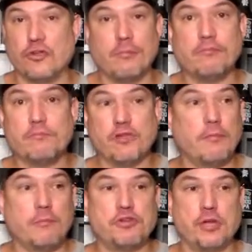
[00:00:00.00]
Some of
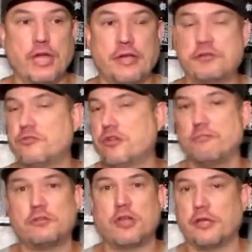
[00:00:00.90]
them she likes,
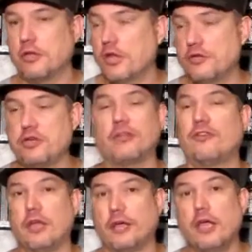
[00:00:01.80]
some of them she likes. She
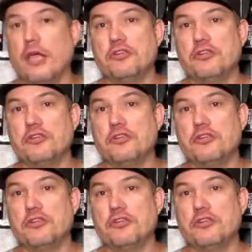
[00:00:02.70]
doesn't like.